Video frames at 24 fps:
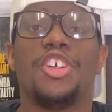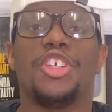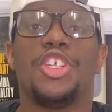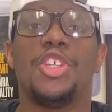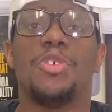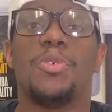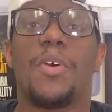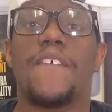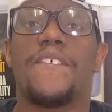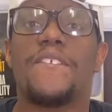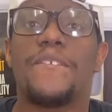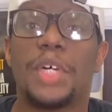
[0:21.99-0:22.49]

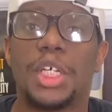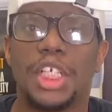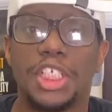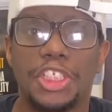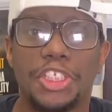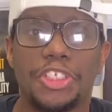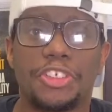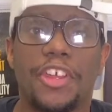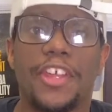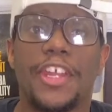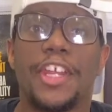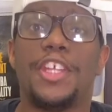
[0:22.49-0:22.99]
you are
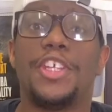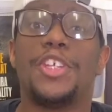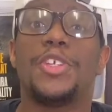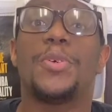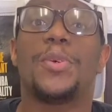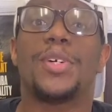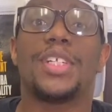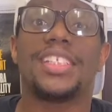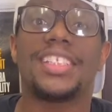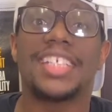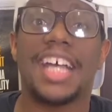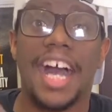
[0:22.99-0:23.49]
frustrated,
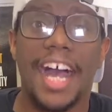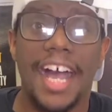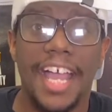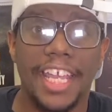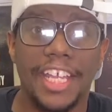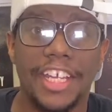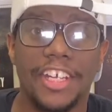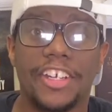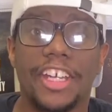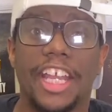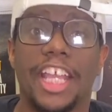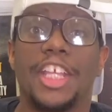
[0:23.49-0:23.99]
you are
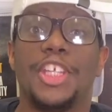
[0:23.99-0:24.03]
tired,